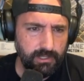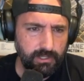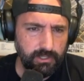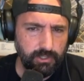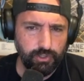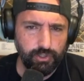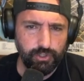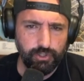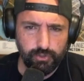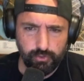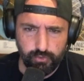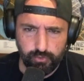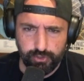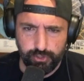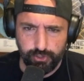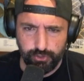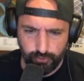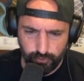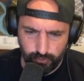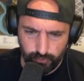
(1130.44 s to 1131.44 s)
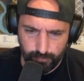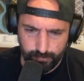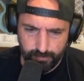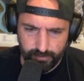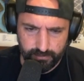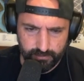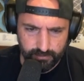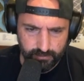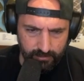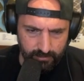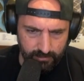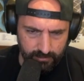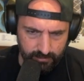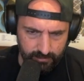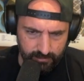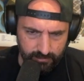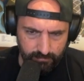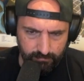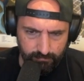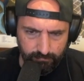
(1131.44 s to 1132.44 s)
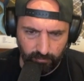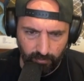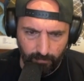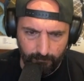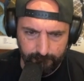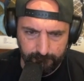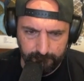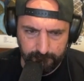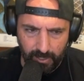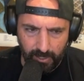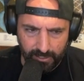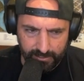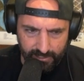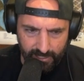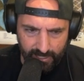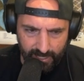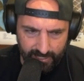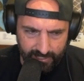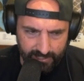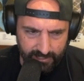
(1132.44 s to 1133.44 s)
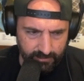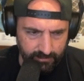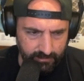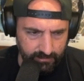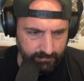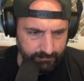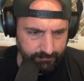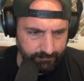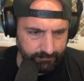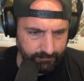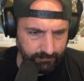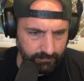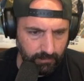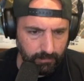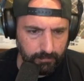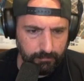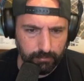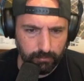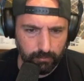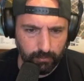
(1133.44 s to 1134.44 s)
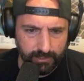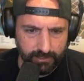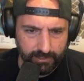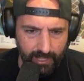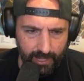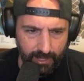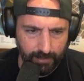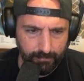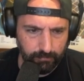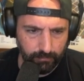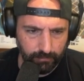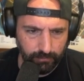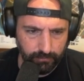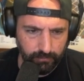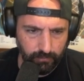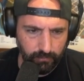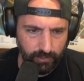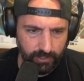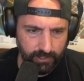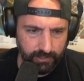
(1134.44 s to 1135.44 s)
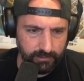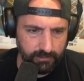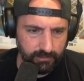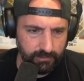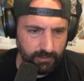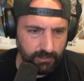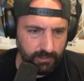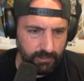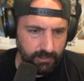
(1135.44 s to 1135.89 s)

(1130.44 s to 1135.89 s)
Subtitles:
YouTube from Monday. Let me bring that up real quick.